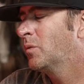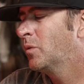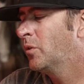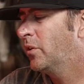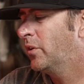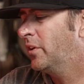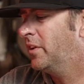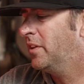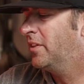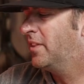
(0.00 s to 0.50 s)

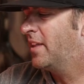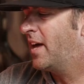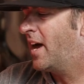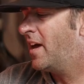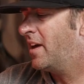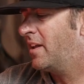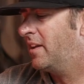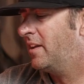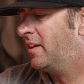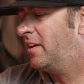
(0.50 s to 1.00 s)
Well, in
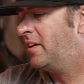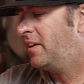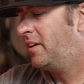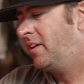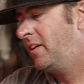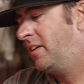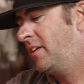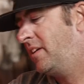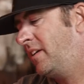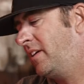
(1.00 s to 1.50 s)
that
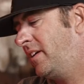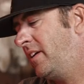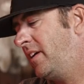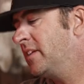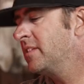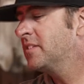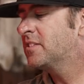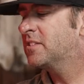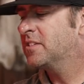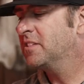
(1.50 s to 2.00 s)

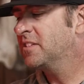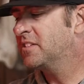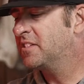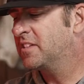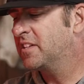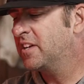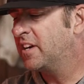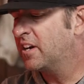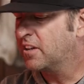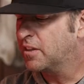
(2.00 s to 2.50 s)
instance
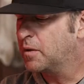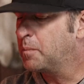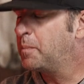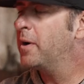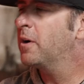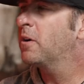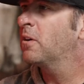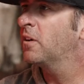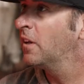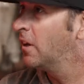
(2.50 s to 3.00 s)
there, the
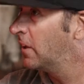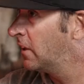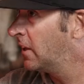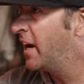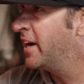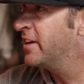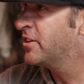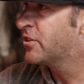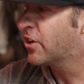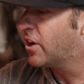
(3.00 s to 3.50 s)
parallel
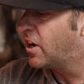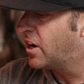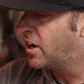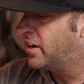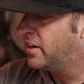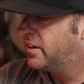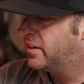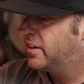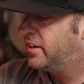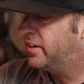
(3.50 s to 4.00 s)
I
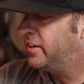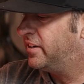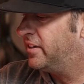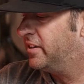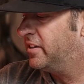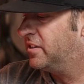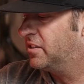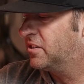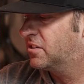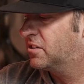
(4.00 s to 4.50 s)
draw
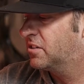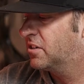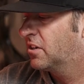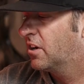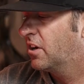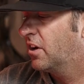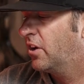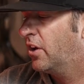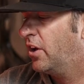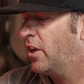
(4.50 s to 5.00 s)
is,
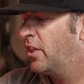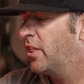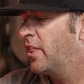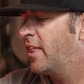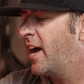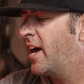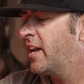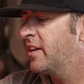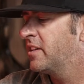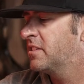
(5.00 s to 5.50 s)
in
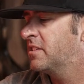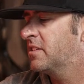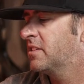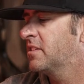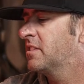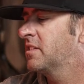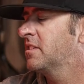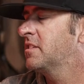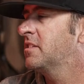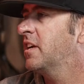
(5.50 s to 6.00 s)
that
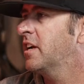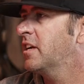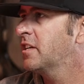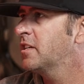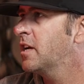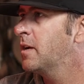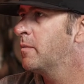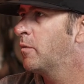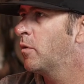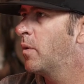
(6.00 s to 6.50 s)
instance, the second
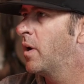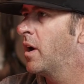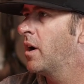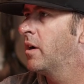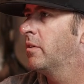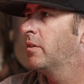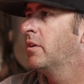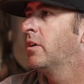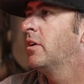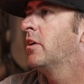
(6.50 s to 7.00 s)
time
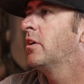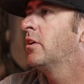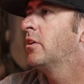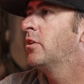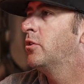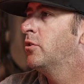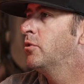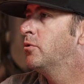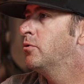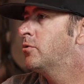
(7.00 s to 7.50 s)
around,
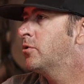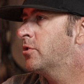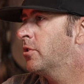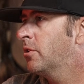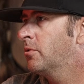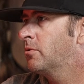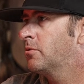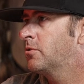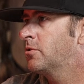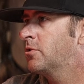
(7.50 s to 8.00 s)
you
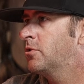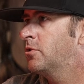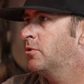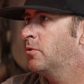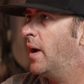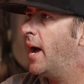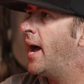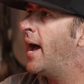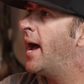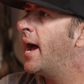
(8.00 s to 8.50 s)
chose
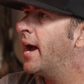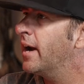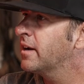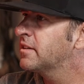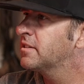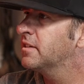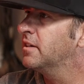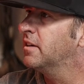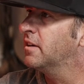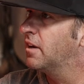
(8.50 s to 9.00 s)
to
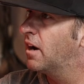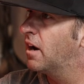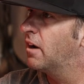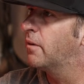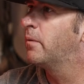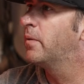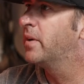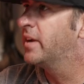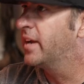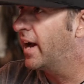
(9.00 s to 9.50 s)
act and
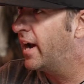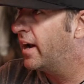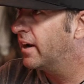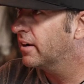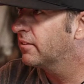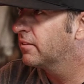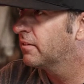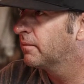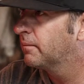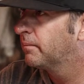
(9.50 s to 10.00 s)
not
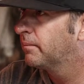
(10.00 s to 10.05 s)
react.